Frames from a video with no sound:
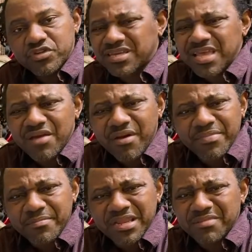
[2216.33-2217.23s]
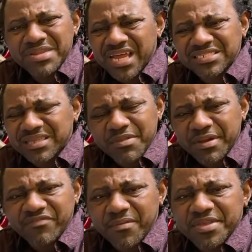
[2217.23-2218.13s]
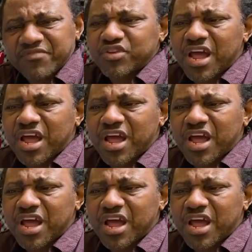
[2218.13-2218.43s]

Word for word: You can't have the man them. I not stop nobody from eat food.